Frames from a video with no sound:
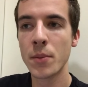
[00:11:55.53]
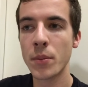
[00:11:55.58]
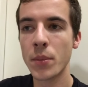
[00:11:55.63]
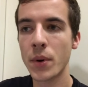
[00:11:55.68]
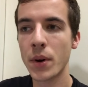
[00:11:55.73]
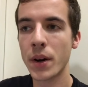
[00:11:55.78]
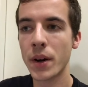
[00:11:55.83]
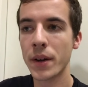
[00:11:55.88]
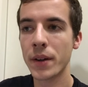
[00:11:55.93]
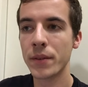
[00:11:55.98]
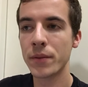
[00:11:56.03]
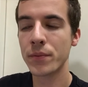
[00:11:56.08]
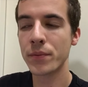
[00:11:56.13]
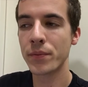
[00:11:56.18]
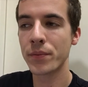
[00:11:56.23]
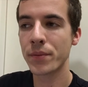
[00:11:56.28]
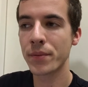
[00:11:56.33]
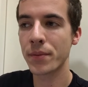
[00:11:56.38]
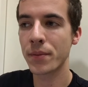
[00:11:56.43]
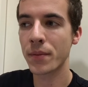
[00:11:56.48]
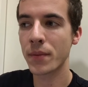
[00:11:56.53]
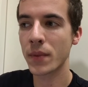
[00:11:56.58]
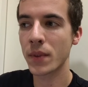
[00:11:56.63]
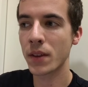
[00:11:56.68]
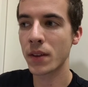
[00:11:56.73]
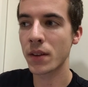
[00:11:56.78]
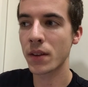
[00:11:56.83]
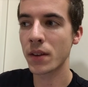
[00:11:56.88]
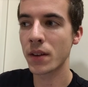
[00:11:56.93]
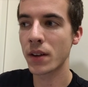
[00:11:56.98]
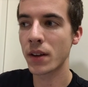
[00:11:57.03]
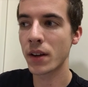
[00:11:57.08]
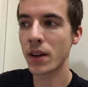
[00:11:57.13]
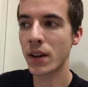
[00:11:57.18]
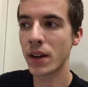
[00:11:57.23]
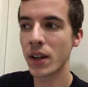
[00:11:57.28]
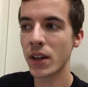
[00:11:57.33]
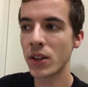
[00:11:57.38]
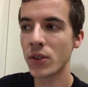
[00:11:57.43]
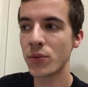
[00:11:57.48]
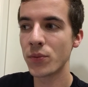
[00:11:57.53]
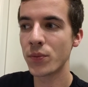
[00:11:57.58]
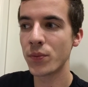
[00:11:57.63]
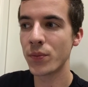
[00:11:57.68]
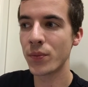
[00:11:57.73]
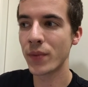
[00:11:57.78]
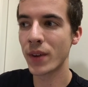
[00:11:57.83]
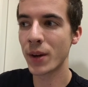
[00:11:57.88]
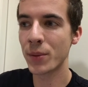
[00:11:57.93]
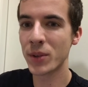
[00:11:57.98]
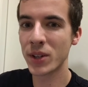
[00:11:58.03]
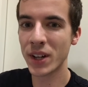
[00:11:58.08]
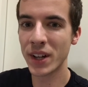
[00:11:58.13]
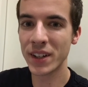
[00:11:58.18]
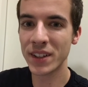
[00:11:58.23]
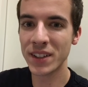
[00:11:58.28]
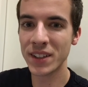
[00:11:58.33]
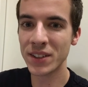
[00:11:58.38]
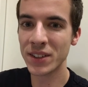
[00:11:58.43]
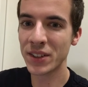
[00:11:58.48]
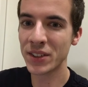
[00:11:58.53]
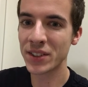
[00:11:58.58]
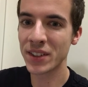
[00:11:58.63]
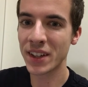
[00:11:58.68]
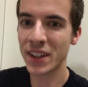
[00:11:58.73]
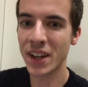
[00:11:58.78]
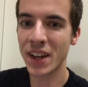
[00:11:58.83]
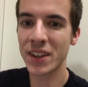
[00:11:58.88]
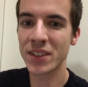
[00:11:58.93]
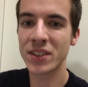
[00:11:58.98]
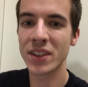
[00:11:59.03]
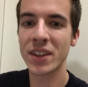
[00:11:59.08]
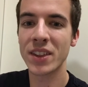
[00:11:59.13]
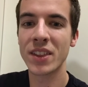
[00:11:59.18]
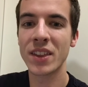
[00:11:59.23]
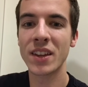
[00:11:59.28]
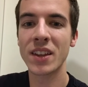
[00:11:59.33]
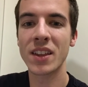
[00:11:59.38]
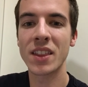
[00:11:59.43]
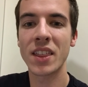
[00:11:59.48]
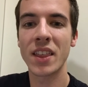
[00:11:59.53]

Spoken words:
But I'm an idealist, I guess. I think